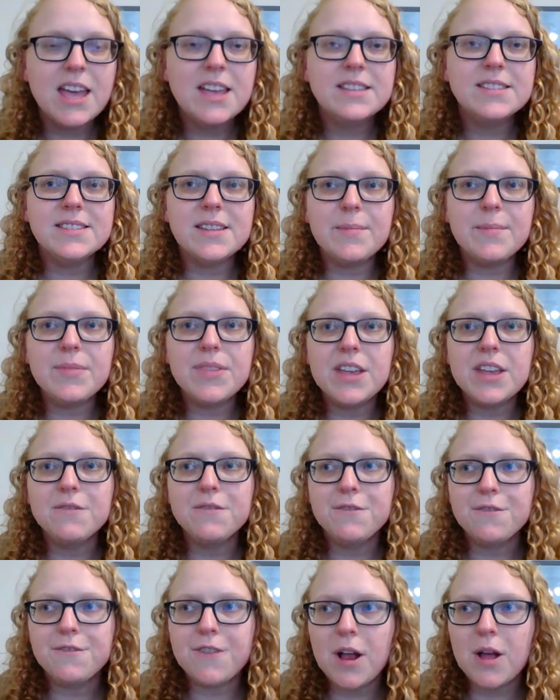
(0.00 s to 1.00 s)
something
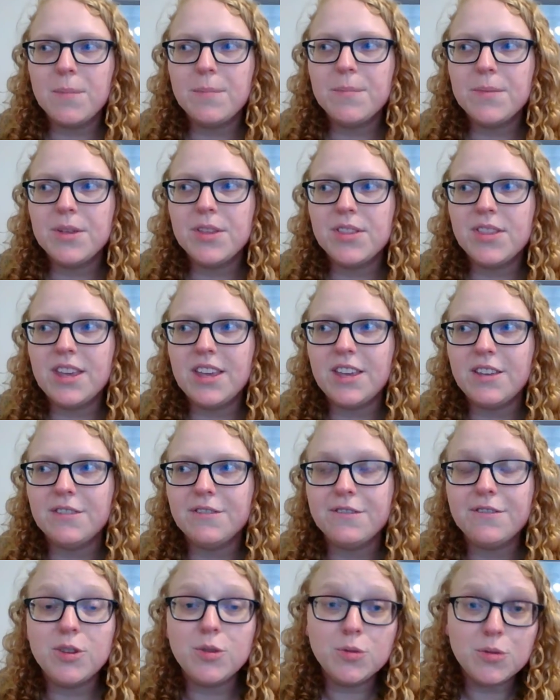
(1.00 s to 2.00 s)
from the
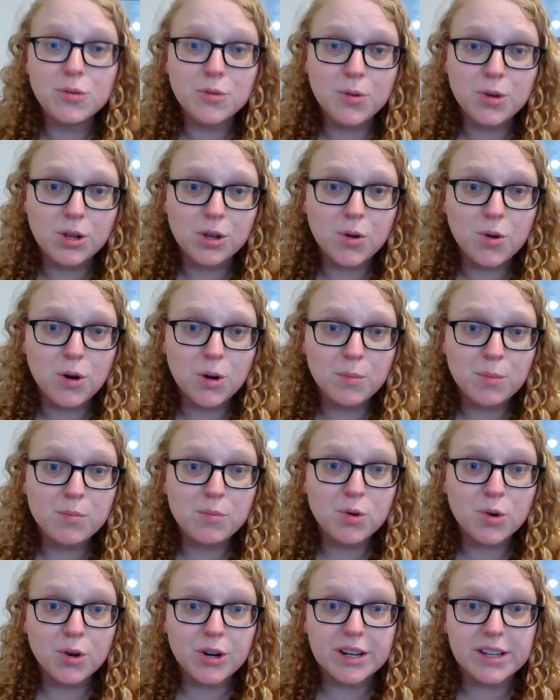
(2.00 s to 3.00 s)
funeral or
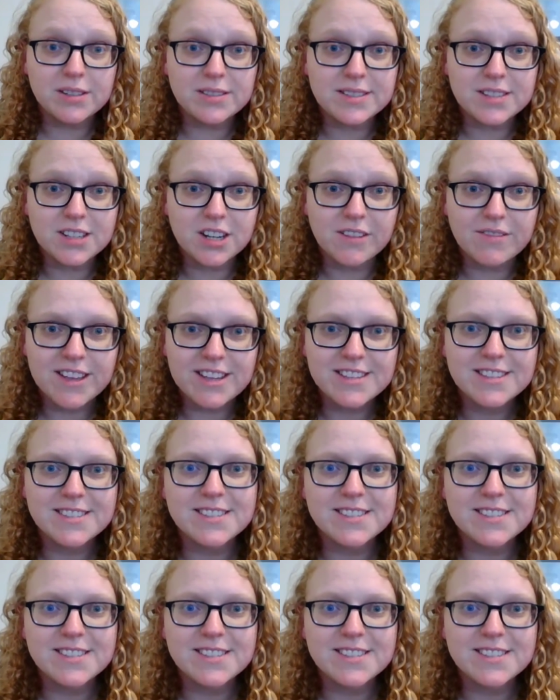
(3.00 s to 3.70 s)
memorial service.